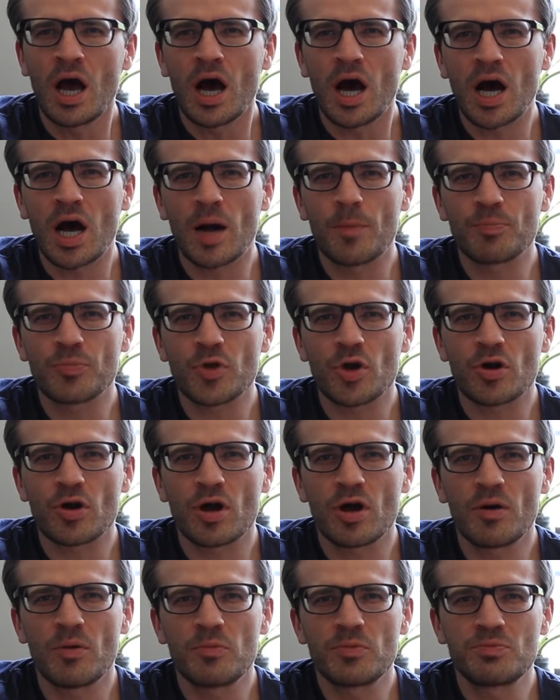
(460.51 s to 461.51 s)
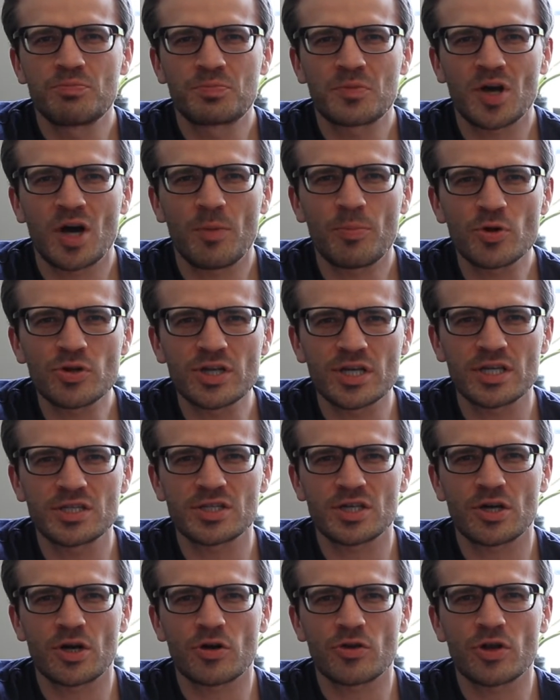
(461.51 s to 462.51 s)
A couple days
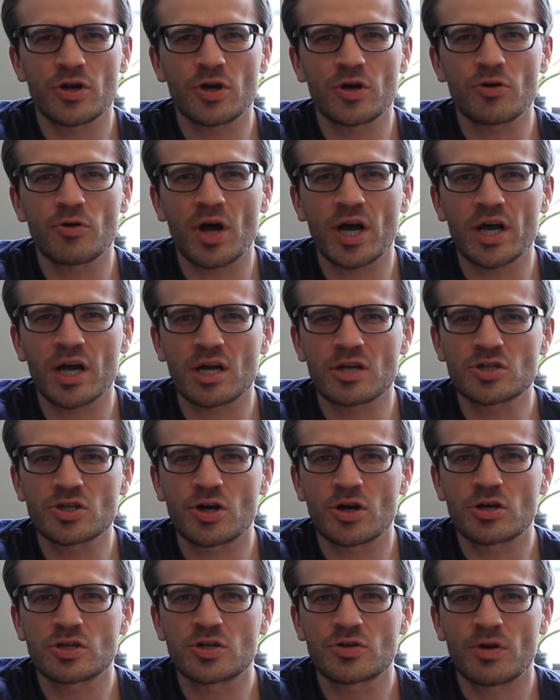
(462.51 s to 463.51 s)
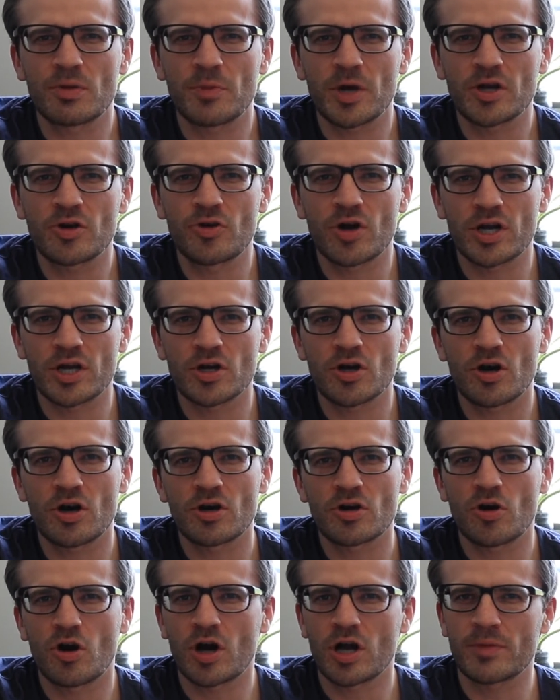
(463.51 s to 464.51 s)
ago though, I got a charge on my credit
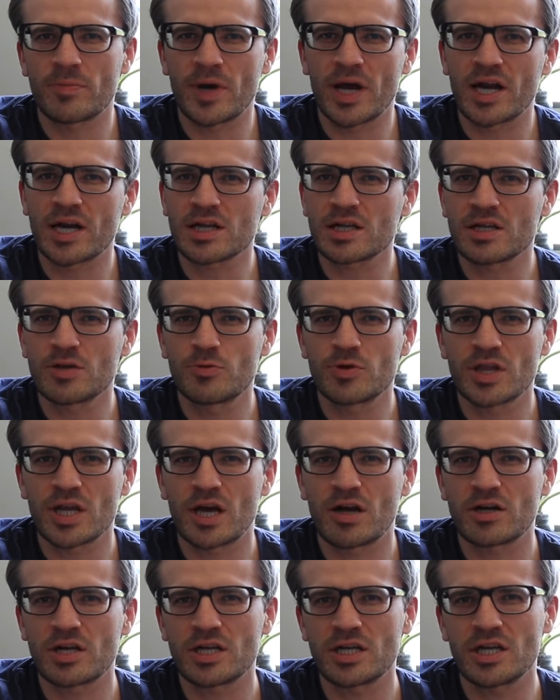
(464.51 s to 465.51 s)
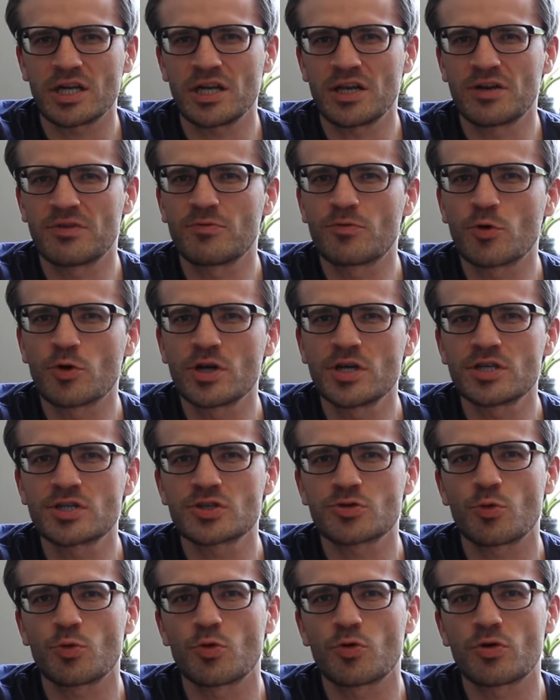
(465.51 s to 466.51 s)
card automatically without any
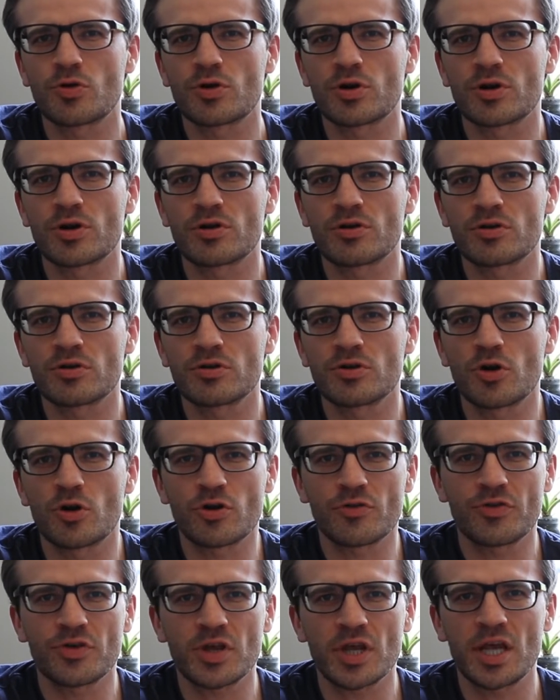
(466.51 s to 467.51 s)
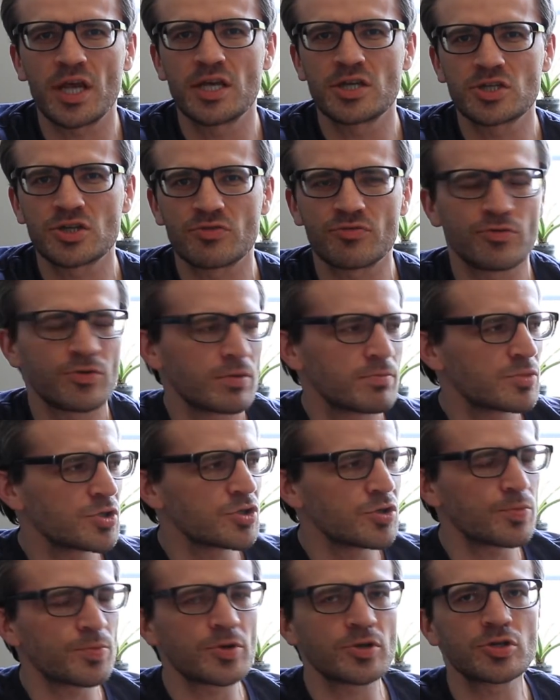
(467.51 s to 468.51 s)
invoice or notification from
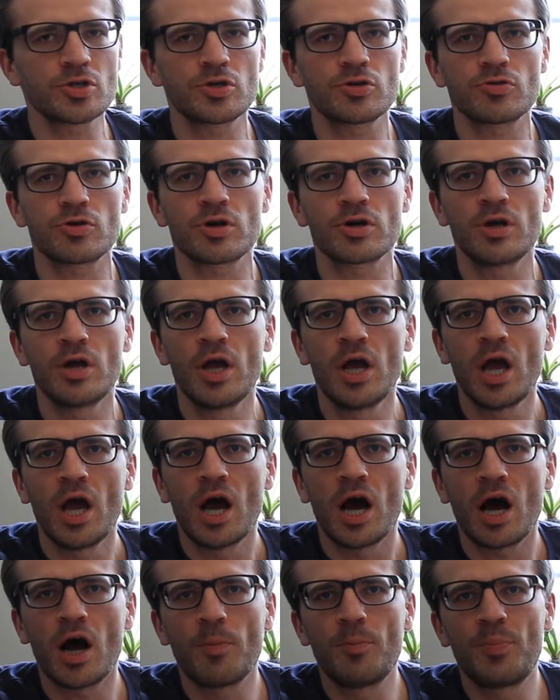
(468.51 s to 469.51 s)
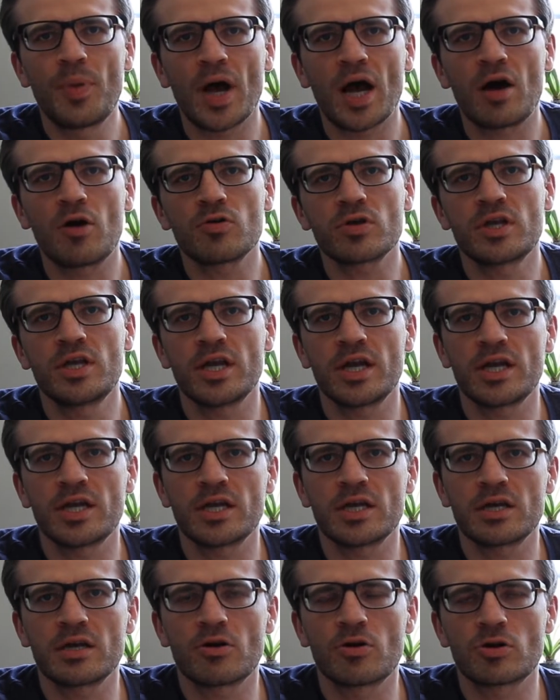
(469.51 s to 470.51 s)
Super Chewer about
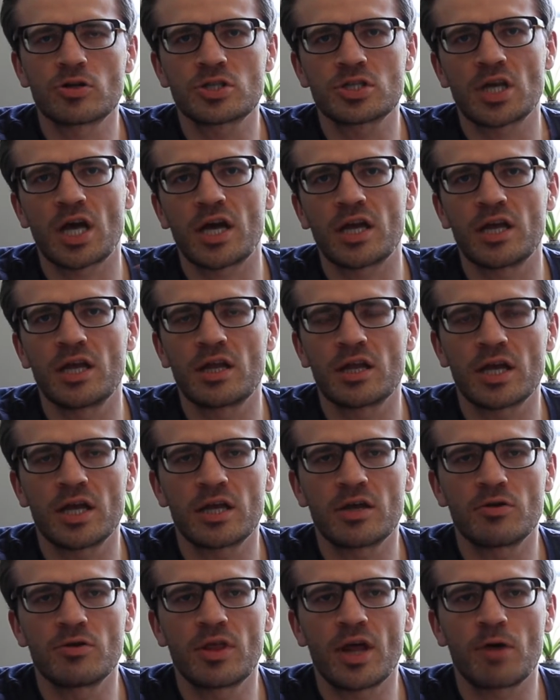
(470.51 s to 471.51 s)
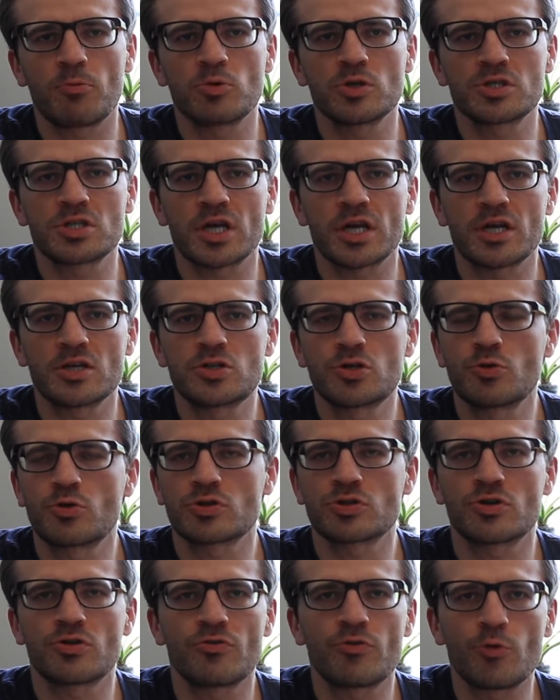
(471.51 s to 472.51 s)
getting that was like a
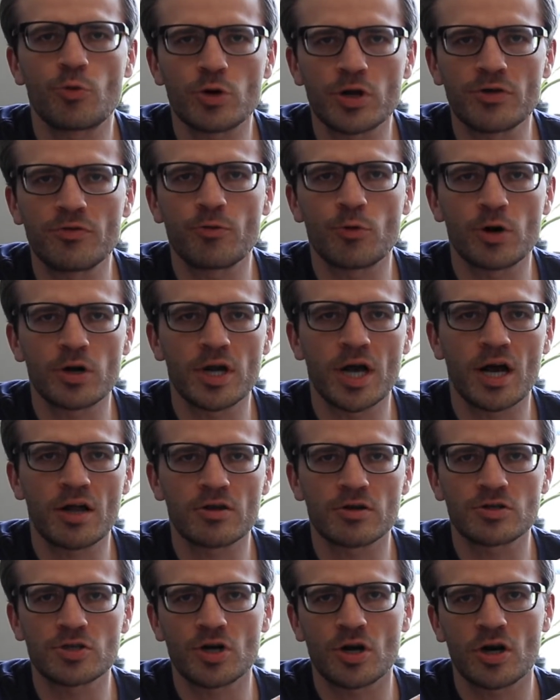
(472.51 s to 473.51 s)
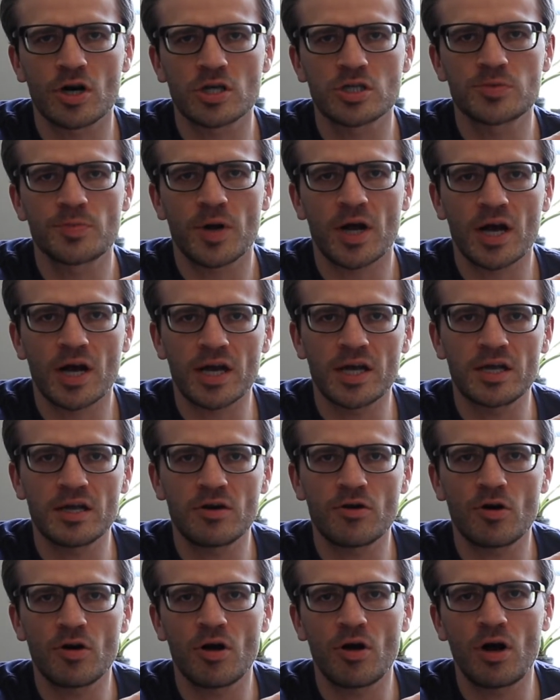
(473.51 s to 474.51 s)
$244 charge
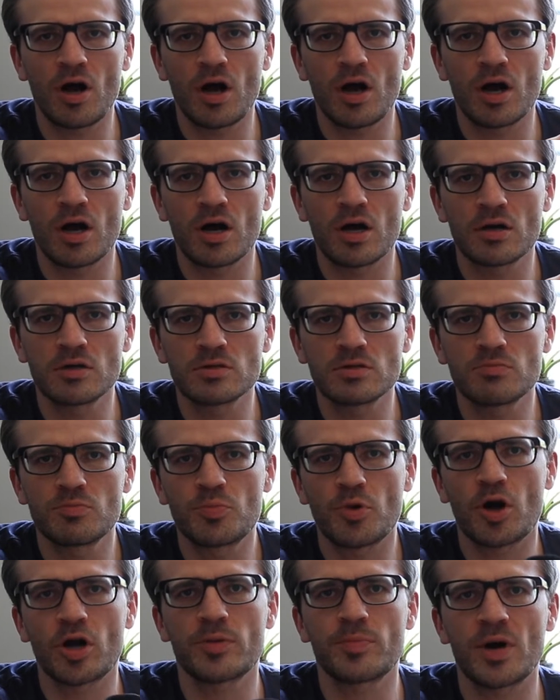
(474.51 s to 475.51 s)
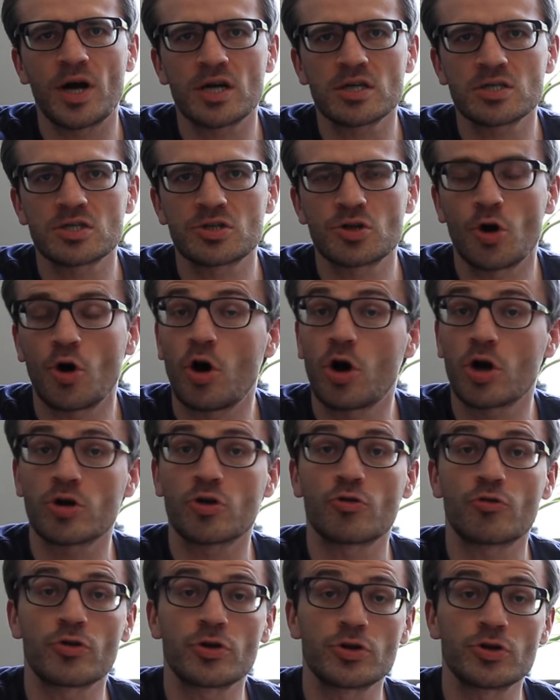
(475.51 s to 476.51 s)
by Barkbox to
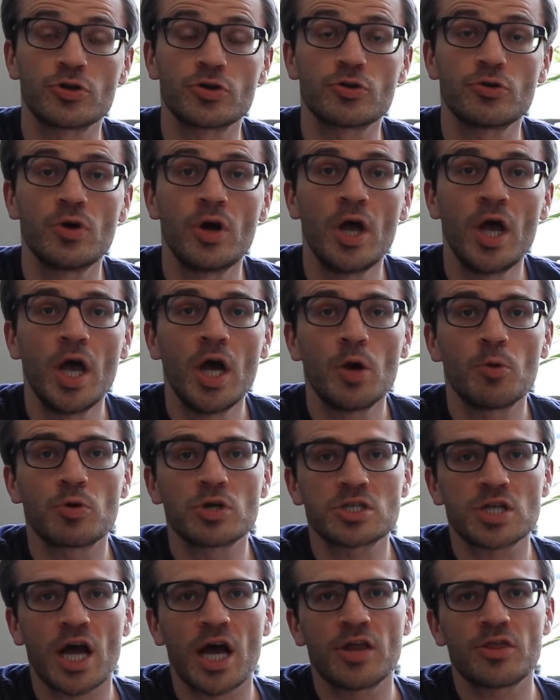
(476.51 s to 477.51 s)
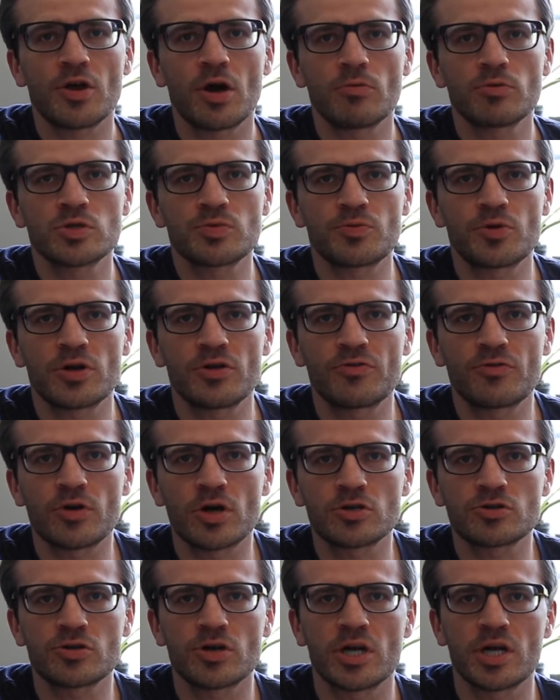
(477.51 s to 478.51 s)
auto-renew, which I thought was pretty
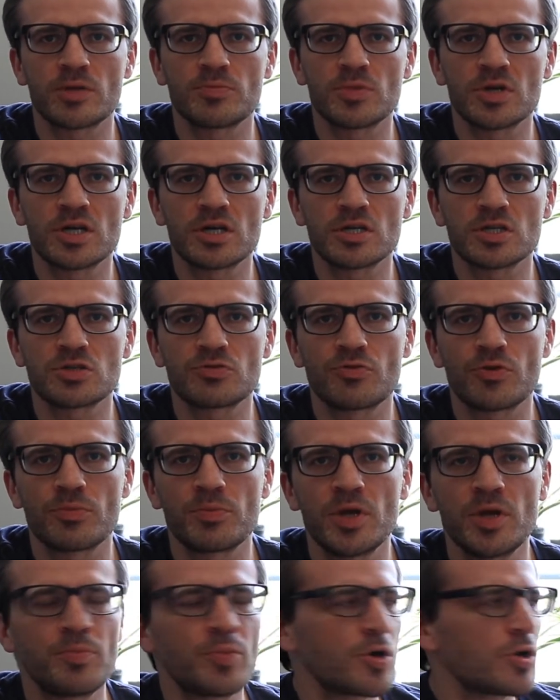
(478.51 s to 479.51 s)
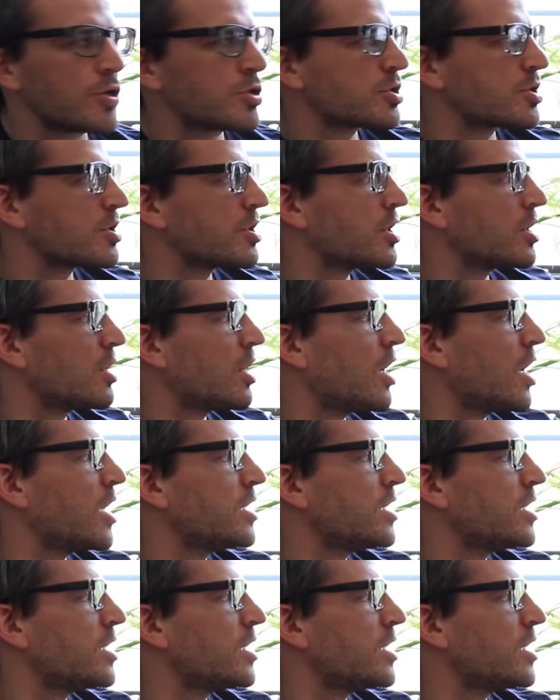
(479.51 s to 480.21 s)
frustrating because for me personally, I